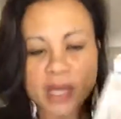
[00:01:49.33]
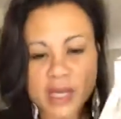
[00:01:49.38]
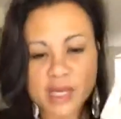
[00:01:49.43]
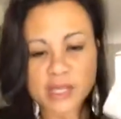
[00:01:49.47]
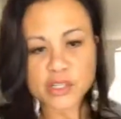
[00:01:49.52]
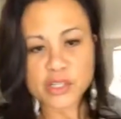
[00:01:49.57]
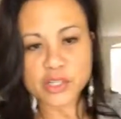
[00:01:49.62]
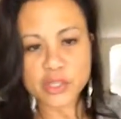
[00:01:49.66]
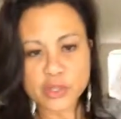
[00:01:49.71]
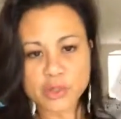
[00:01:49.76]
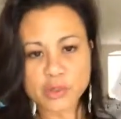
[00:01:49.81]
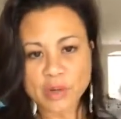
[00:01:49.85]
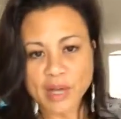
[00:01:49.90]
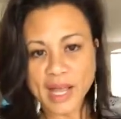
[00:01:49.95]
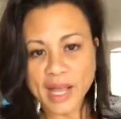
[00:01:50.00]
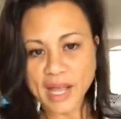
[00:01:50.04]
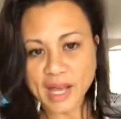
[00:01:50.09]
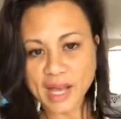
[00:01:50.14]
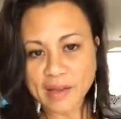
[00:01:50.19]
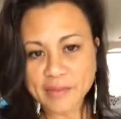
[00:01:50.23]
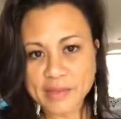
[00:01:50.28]
So I
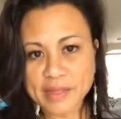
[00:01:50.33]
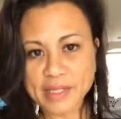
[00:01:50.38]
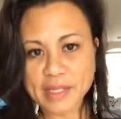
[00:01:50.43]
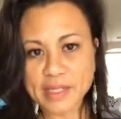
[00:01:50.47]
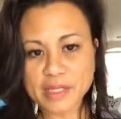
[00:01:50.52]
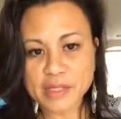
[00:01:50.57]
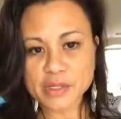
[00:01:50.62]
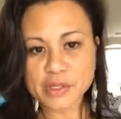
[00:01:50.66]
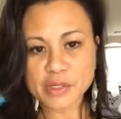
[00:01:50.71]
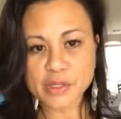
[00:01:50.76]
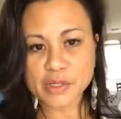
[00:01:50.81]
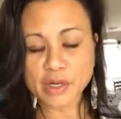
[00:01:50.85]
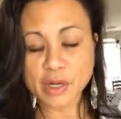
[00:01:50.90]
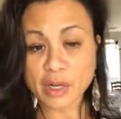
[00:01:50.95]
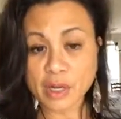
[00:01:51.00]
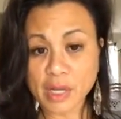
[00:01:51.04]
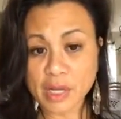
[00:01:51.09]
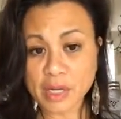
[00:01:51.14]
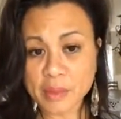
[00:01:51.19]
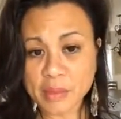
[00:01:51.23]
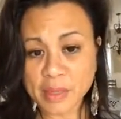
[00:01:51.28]
have this
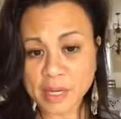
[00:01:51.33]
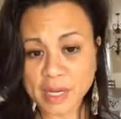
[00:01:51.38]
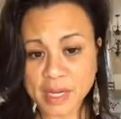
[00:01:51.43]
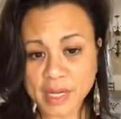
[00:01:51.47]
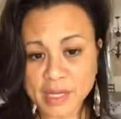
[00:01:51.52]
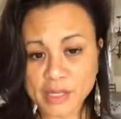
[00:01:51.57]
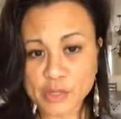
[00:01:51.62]
on my